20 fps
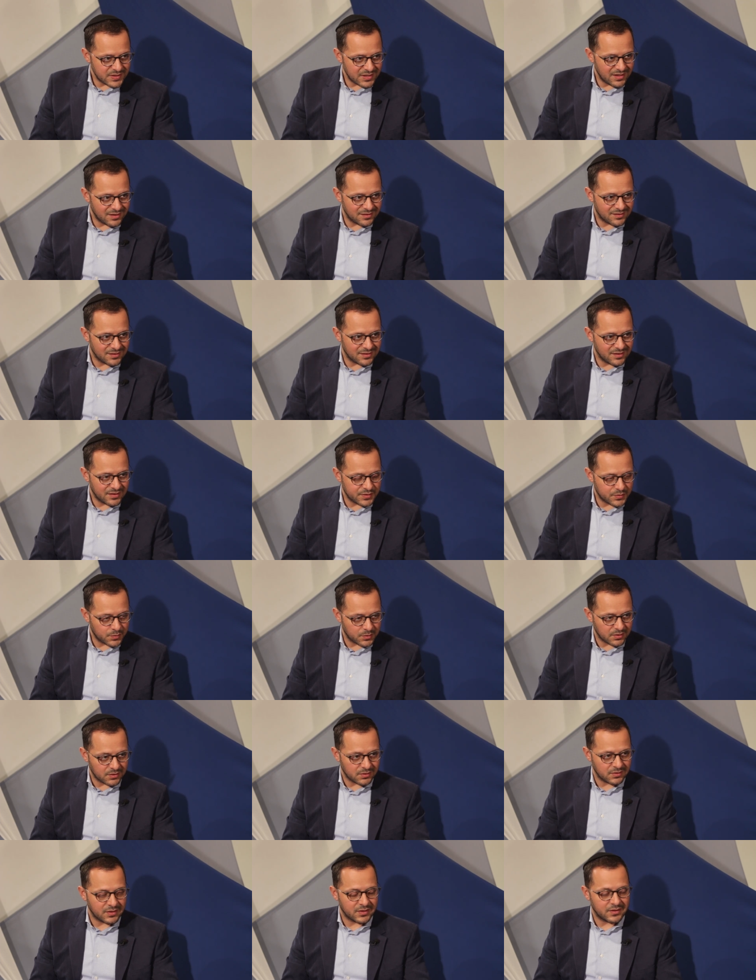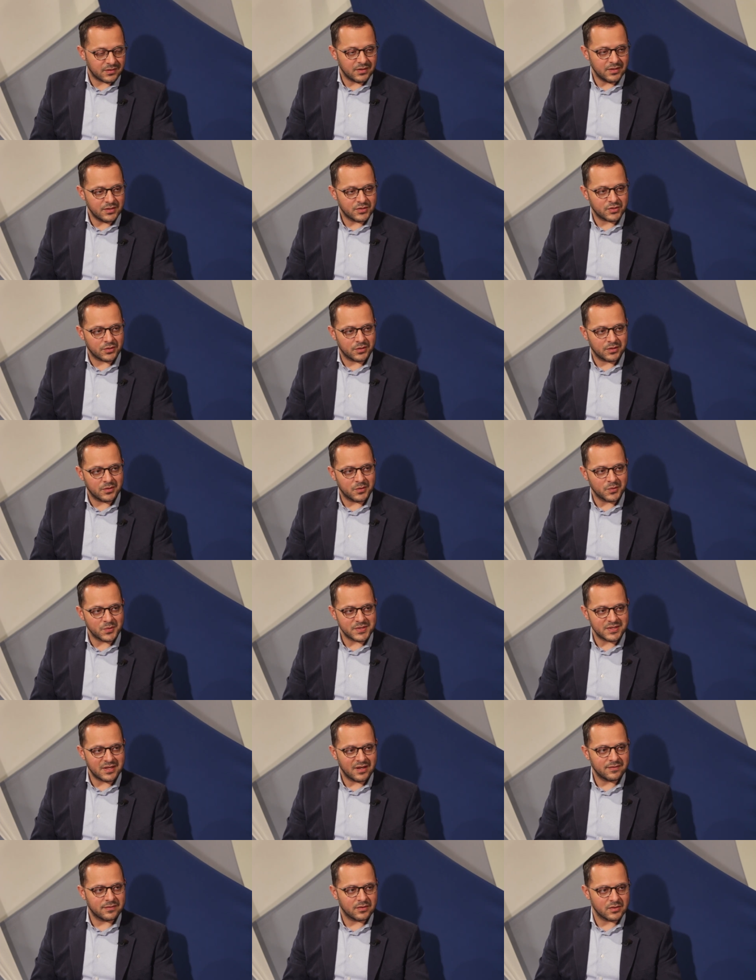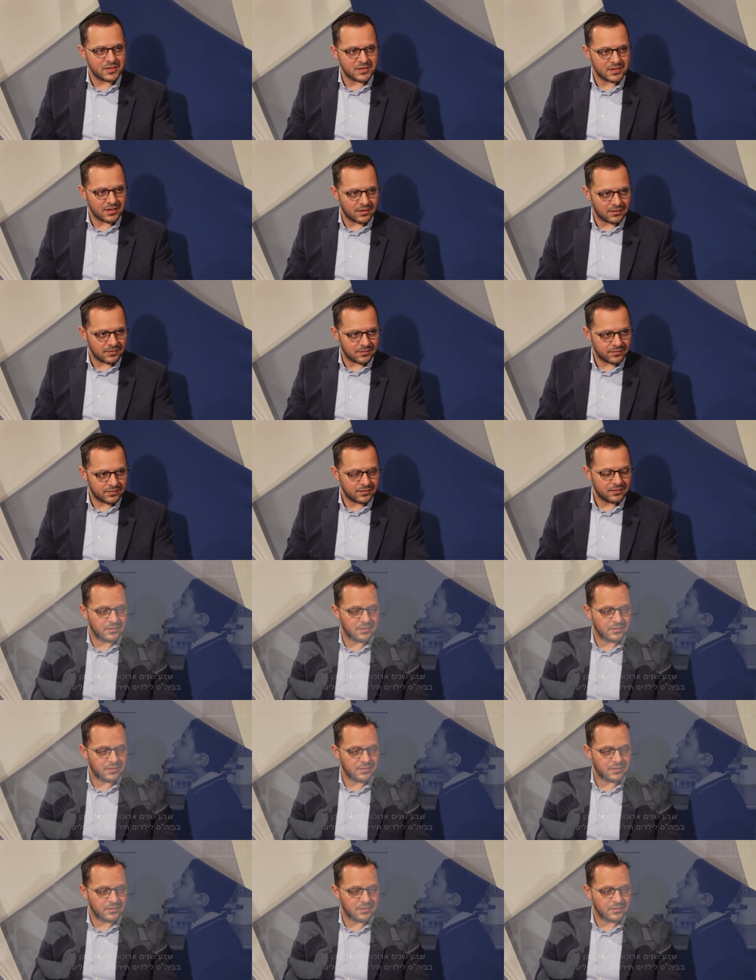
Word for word: was eight in Israel, a teacher who's deaf herself